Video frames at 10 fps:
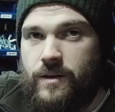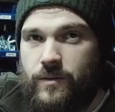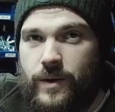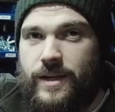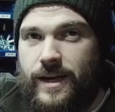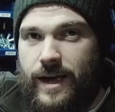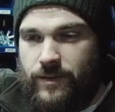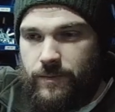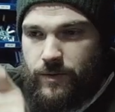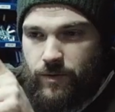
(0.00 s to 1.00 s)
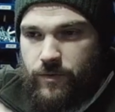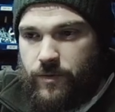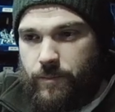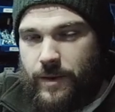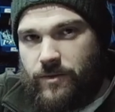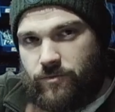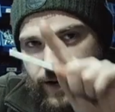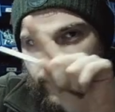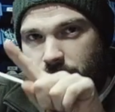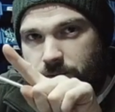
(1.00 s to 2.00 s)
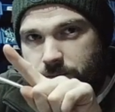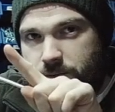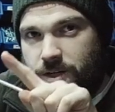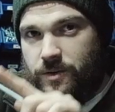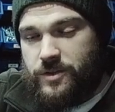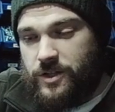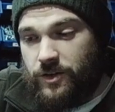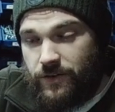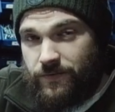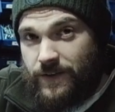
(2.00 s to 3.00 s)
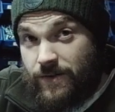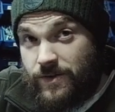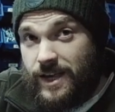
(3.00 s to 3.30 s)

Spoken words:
When you get them, they're often bent round on themselves, so you've got to very